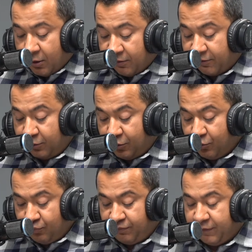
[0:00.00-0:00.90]
so
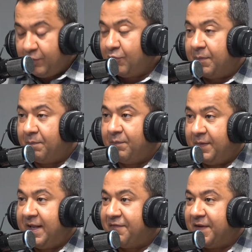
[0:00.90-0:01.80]
you so you are
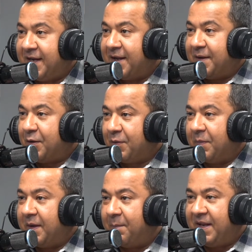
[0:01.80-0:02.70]
definitely an,
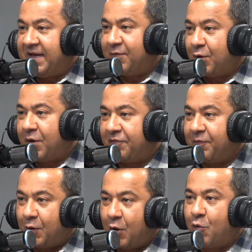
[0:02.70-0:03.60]
a believer of
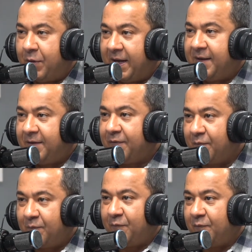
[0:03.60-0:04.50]
owning
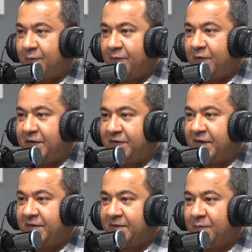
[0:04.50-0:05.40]

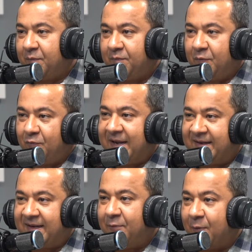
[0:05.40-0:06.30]
versus
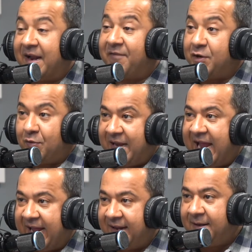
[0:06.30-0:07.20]
renting whenever you
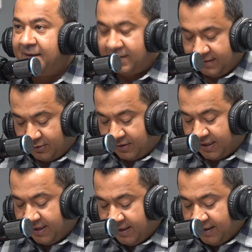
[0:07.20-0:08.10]
can. Yes.
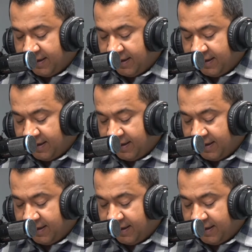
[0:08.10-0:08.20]
Okay. But I